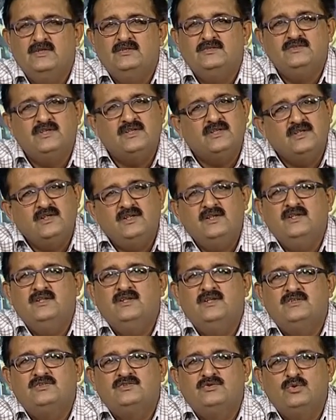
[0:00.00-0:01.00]
Generally,
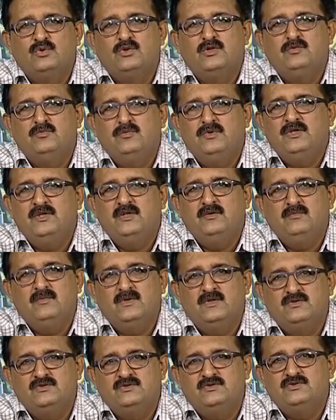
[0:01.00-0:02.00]
the storage medium
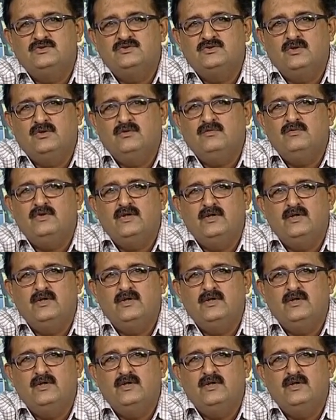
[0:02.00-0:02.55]
consists of